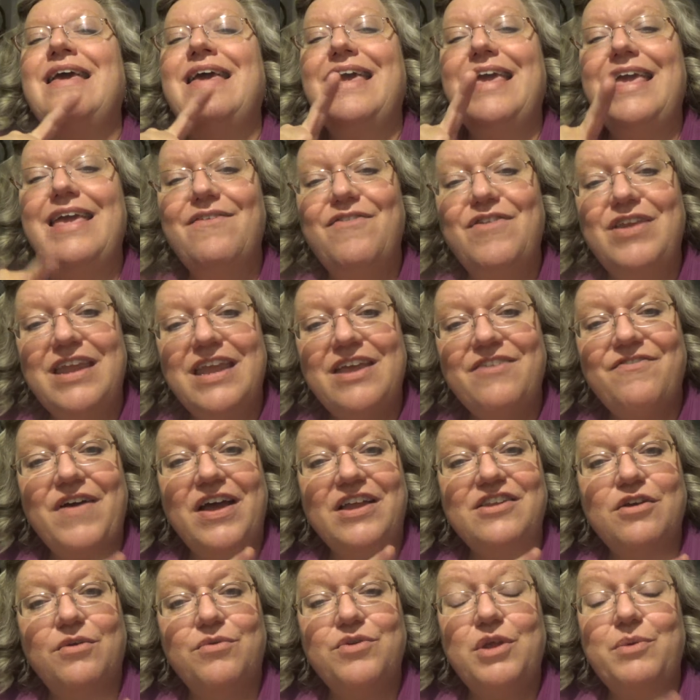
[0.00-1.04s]
even if I
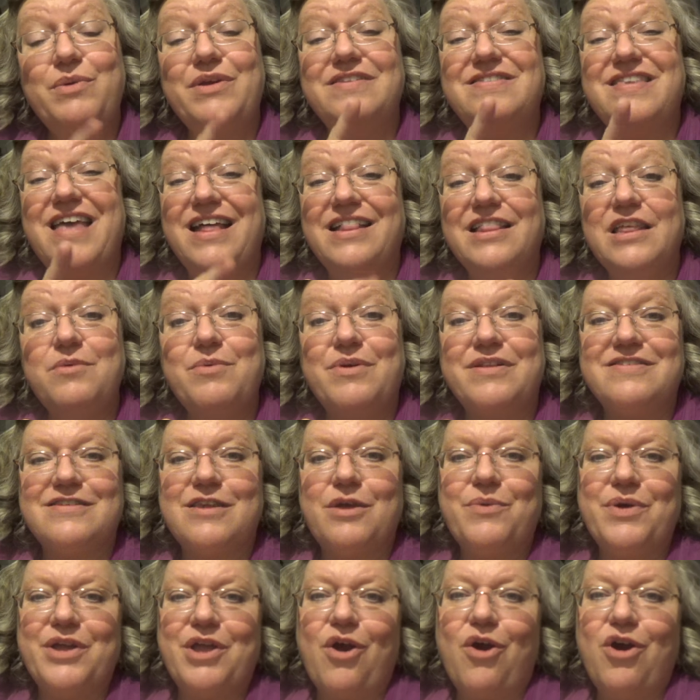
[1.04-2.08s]
don't know exactly what's
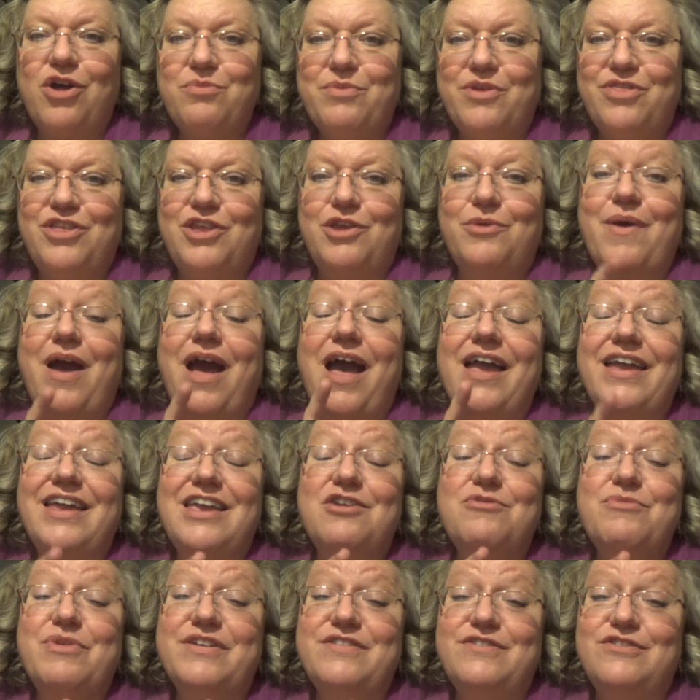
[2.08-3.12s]
going on with you, I
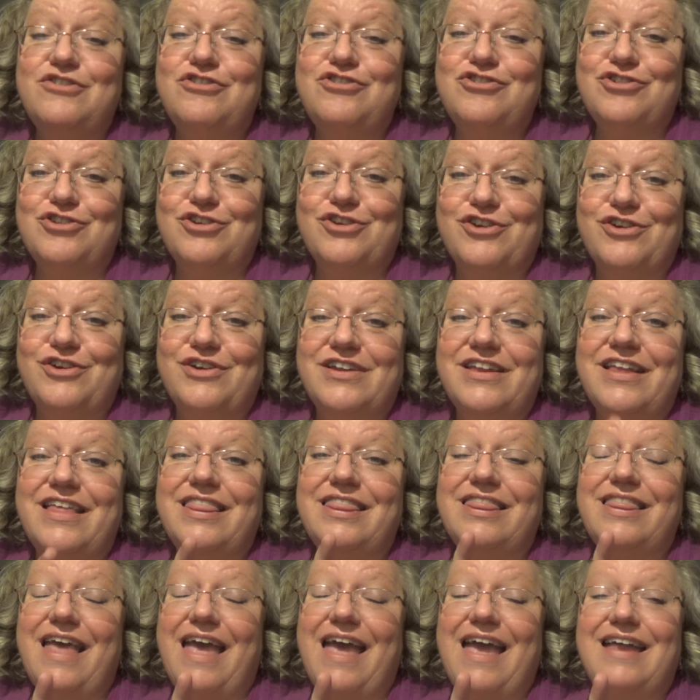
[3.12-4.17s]
can rest assured
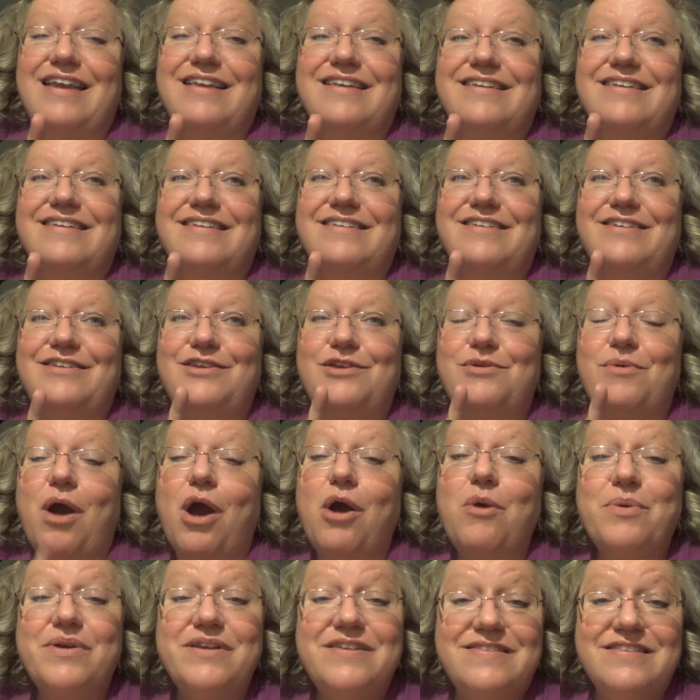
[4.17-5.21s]
that you
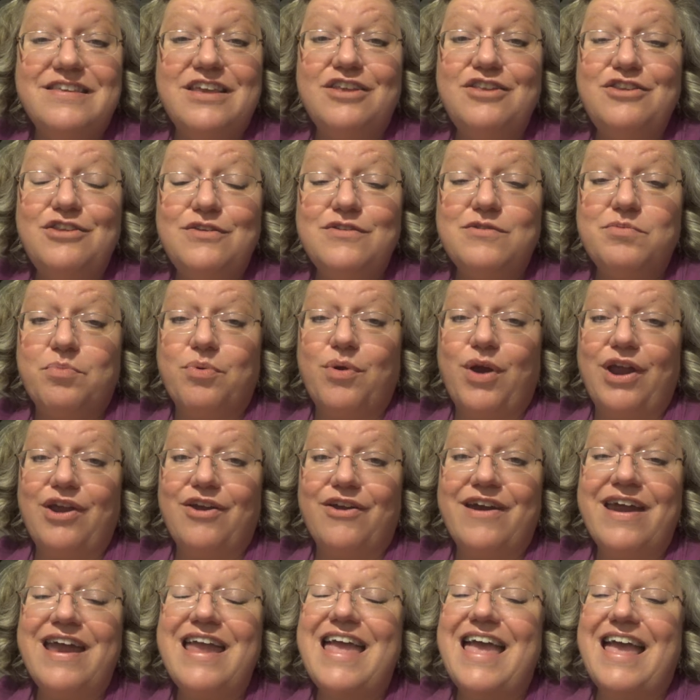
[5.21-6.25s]
always can use
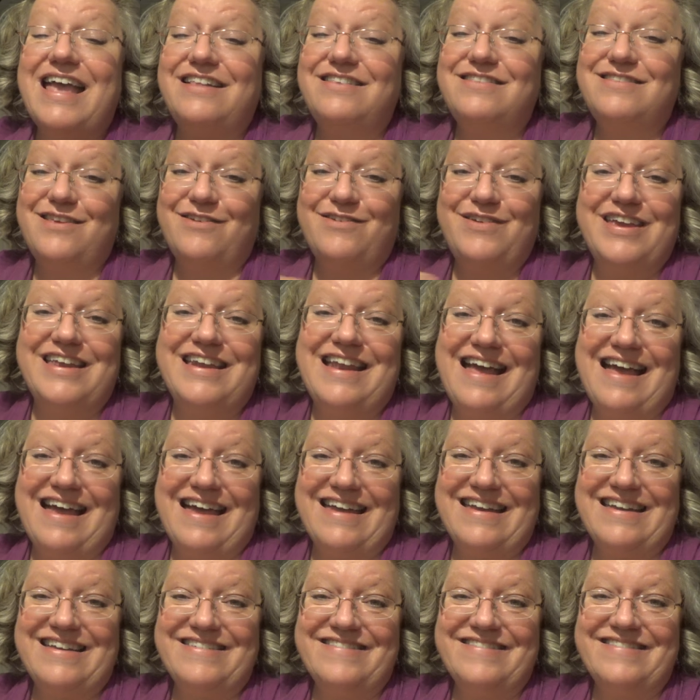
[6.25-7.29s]
prayer, and so can
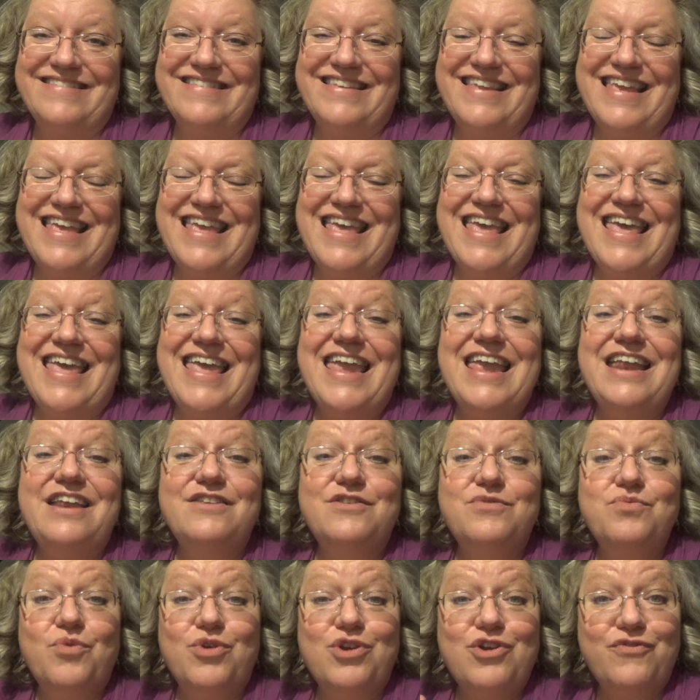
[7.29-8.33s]
I. It
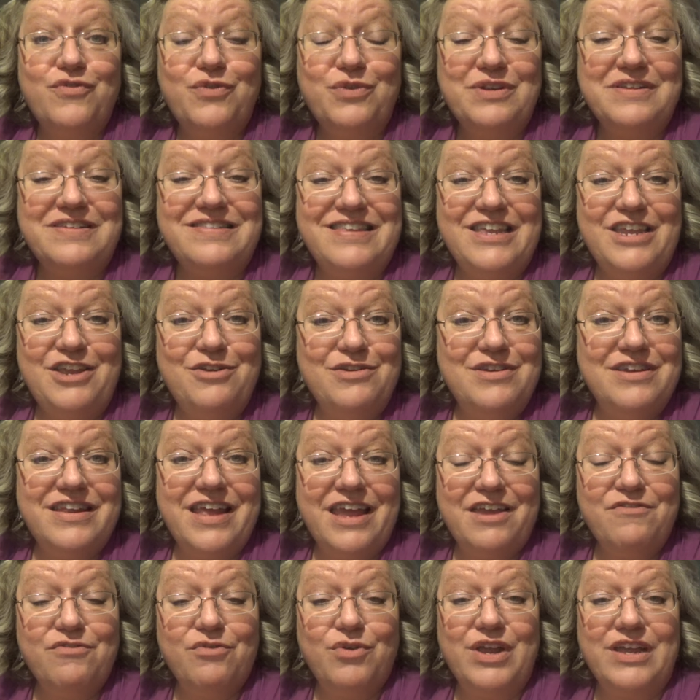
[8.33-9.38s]
is wonderful to see you
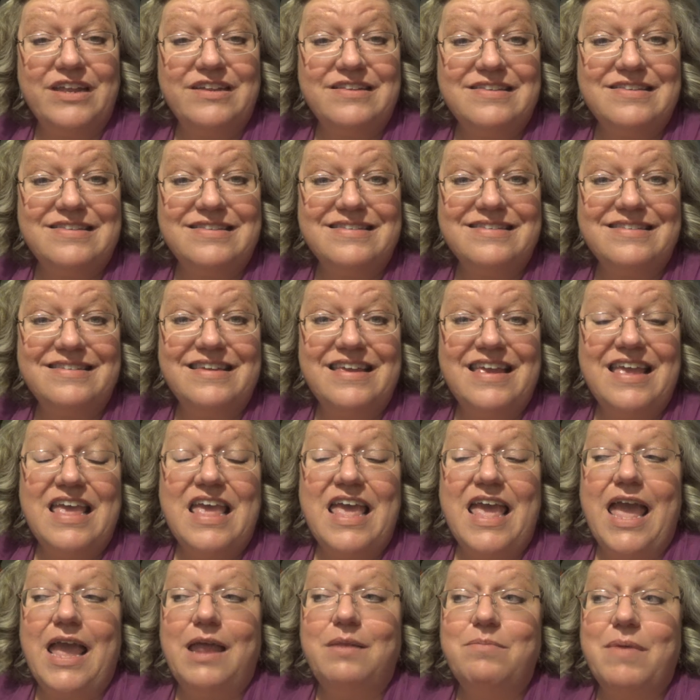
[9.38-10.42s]
today, friends.
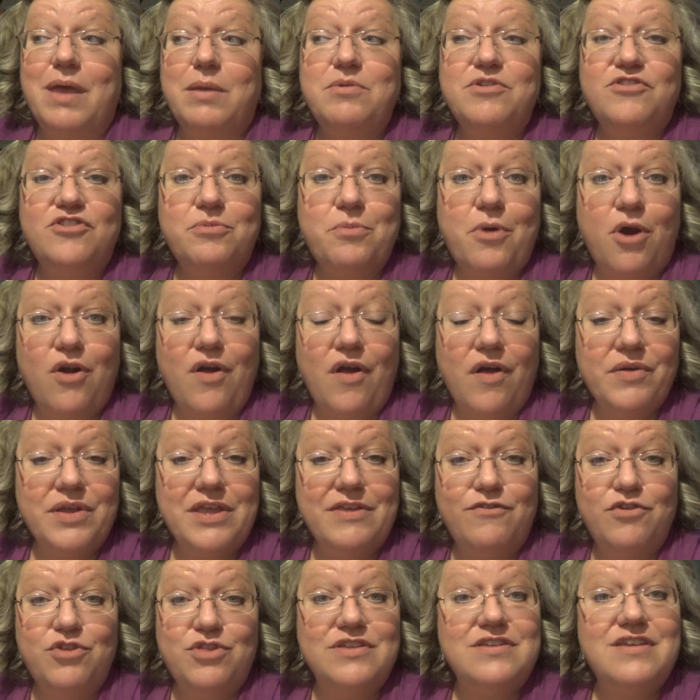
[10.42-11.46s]
And maybe tomorrow I'll
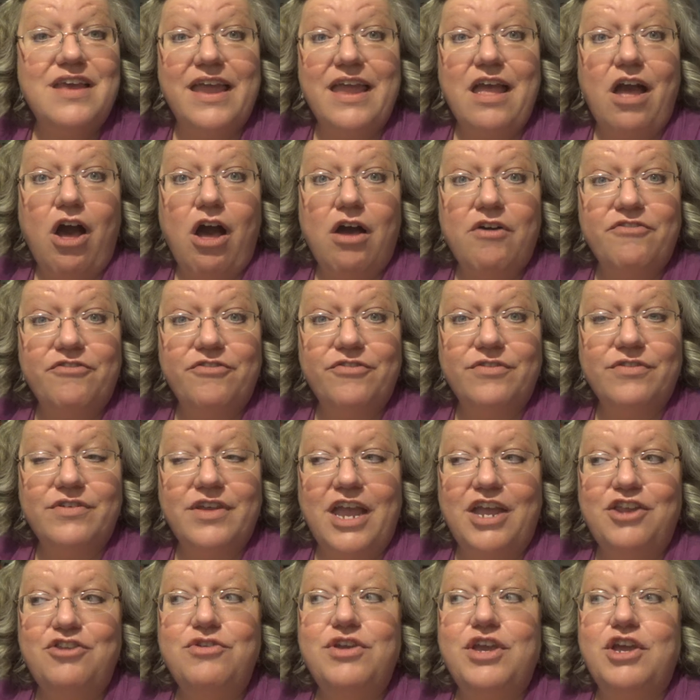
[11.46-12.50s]
give you the day off
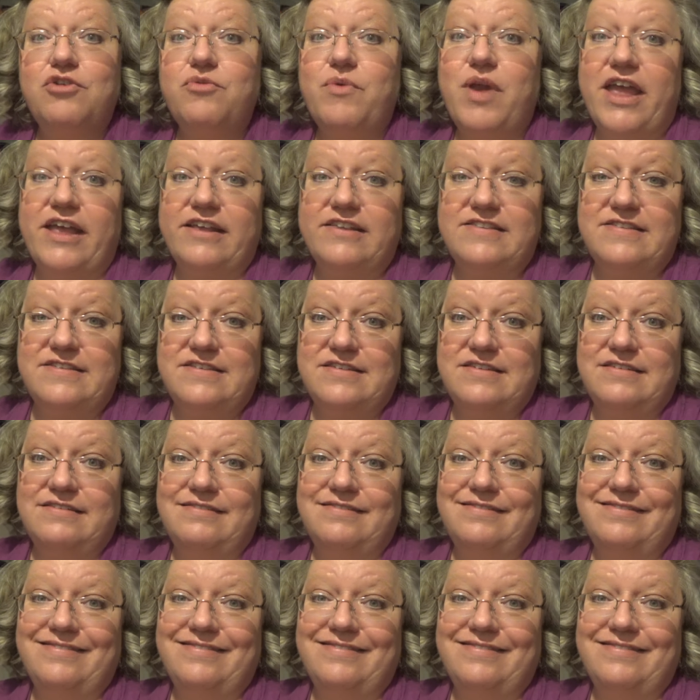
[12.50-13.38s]
and you can rest.